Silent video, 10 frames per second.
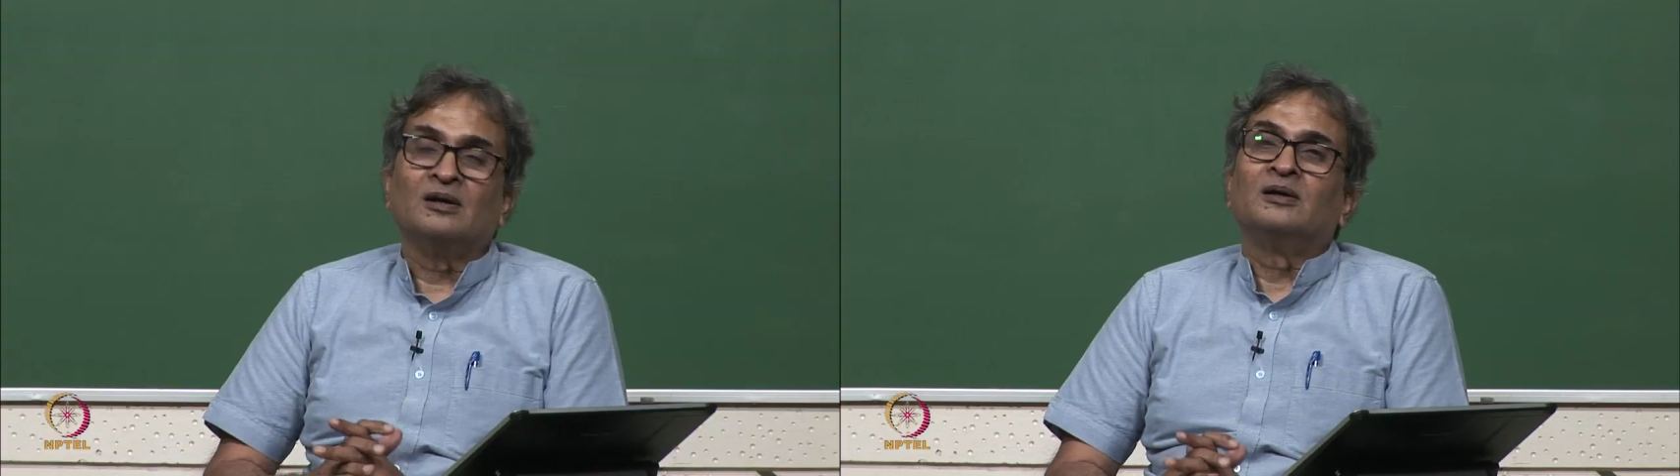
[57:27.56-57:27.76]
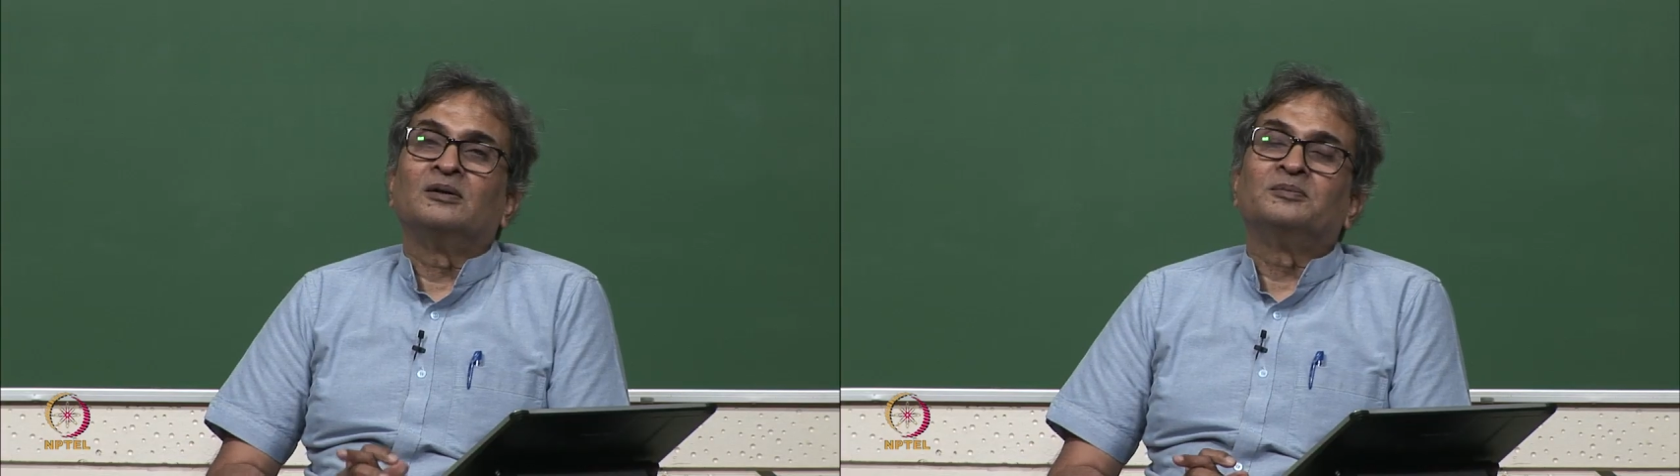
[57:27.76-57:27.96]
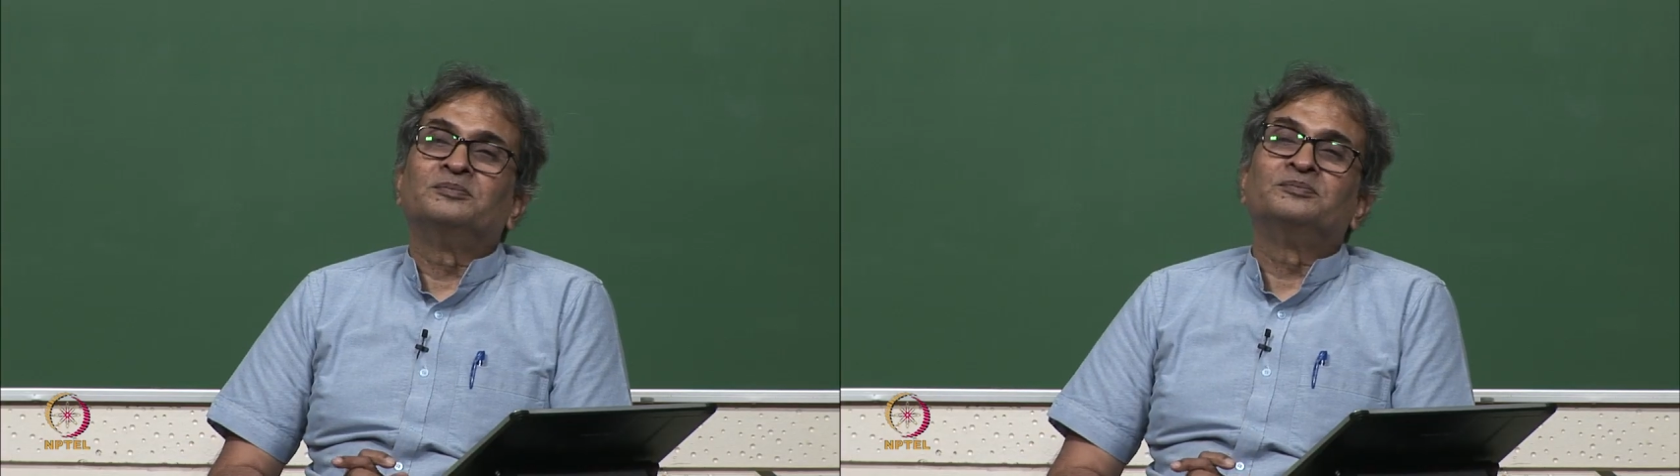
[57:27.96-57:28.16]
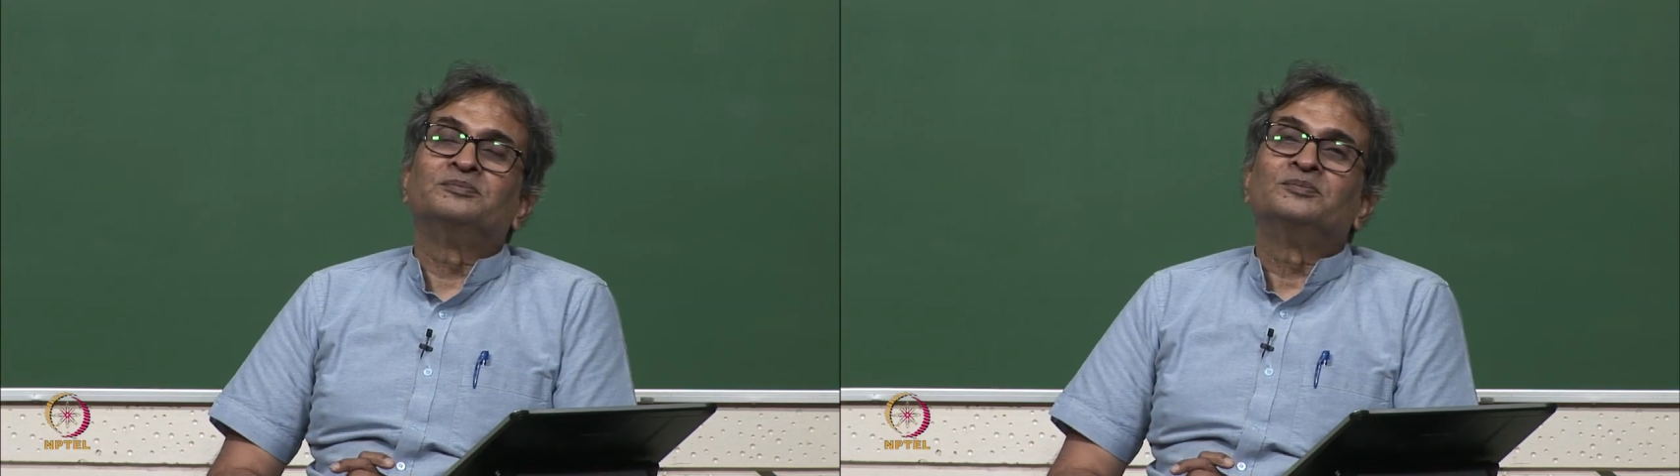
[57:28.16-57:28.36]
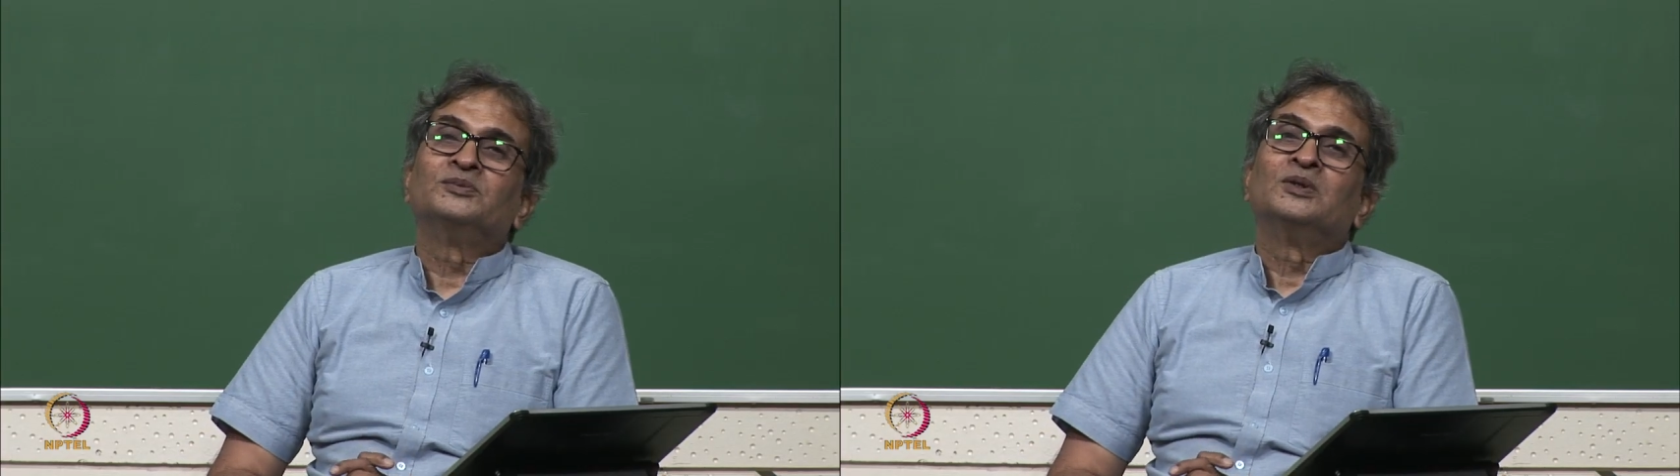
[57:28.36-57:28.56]
uh,
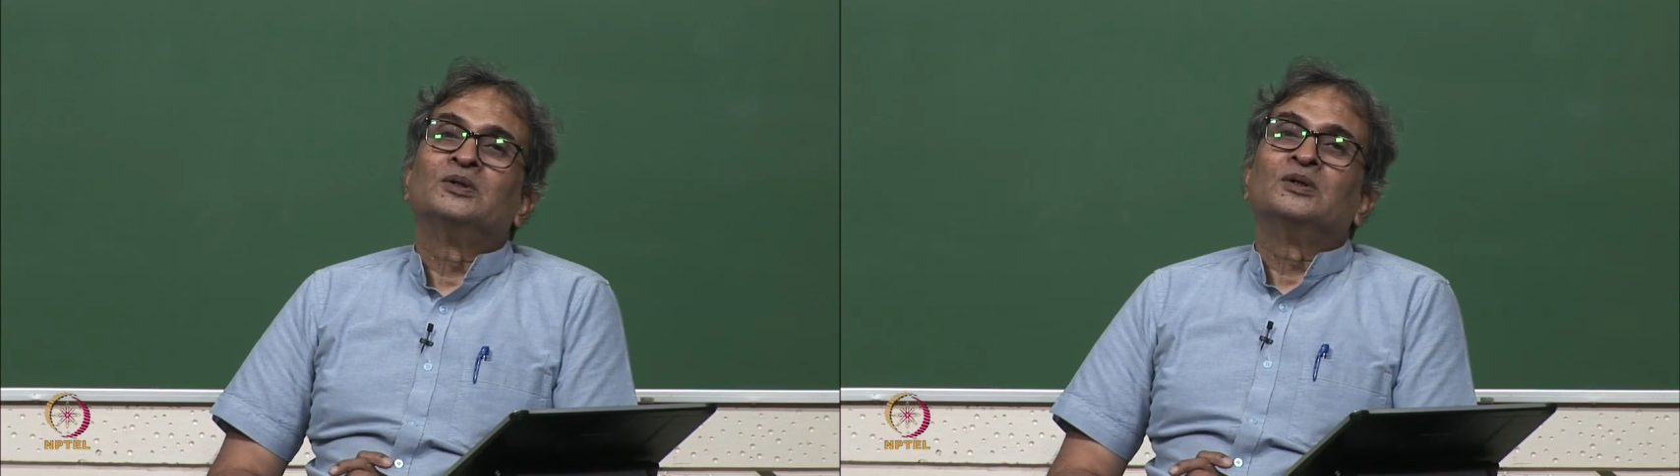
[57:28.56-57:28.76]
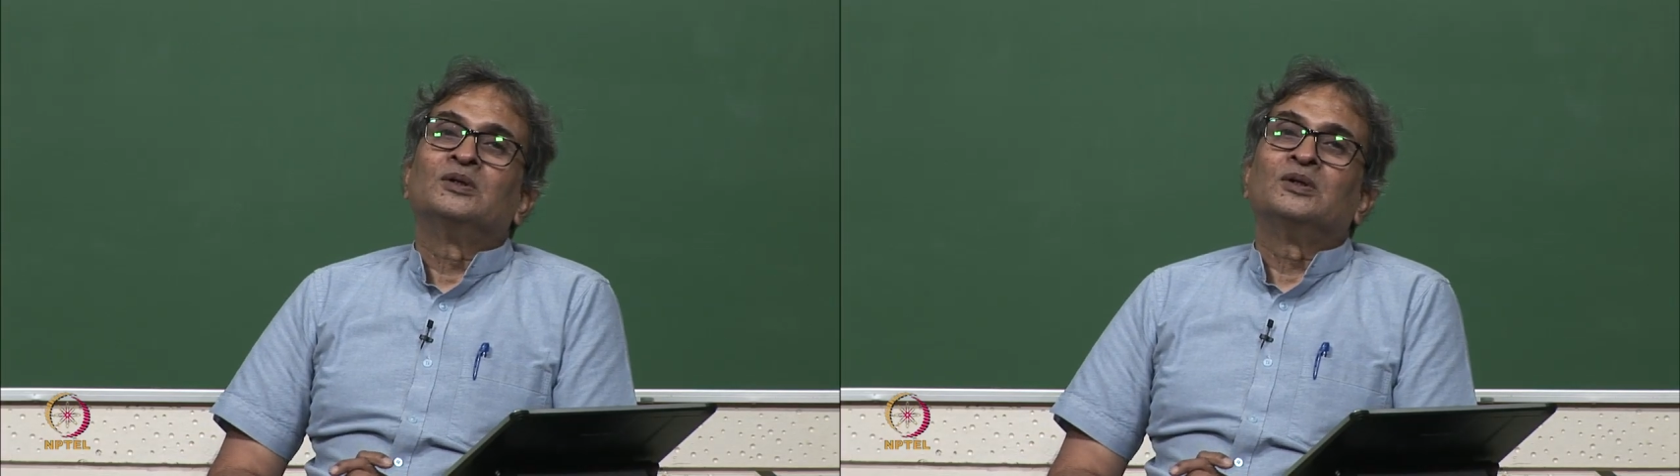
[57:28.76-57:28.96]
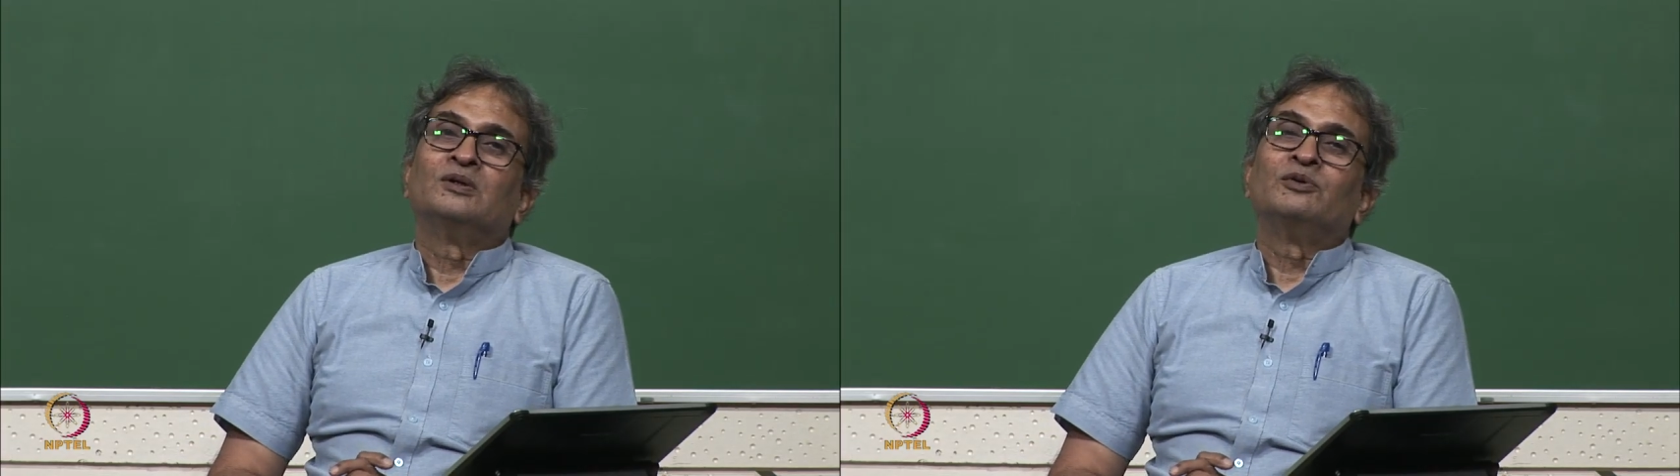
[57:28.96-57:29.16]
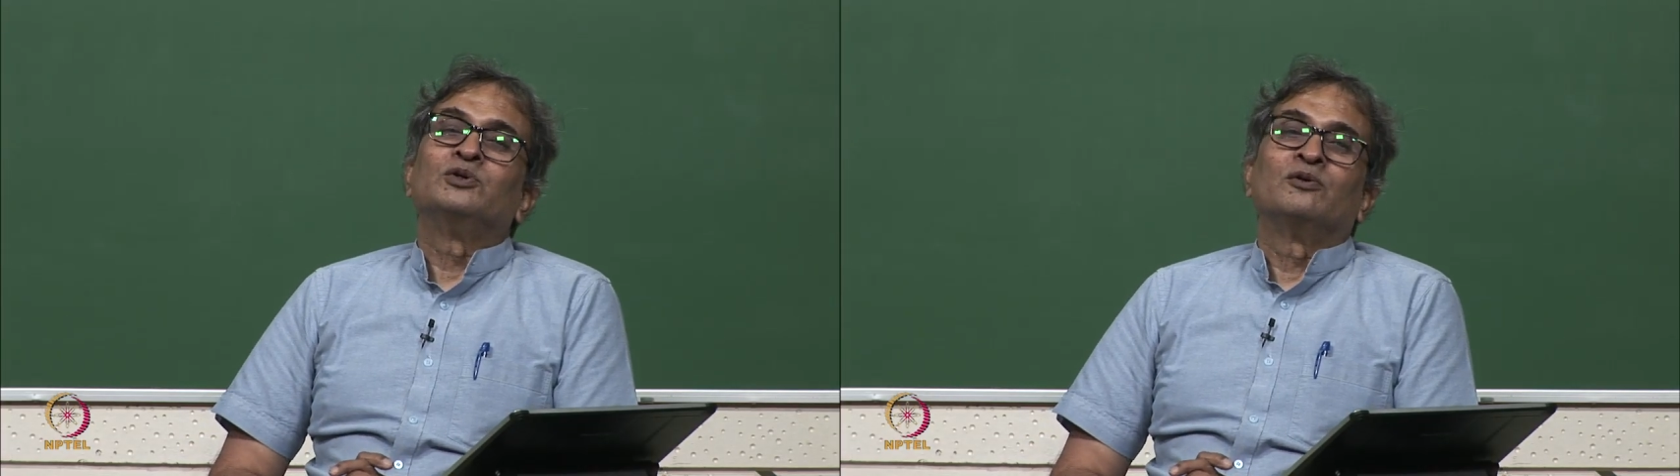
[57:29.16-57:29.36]
which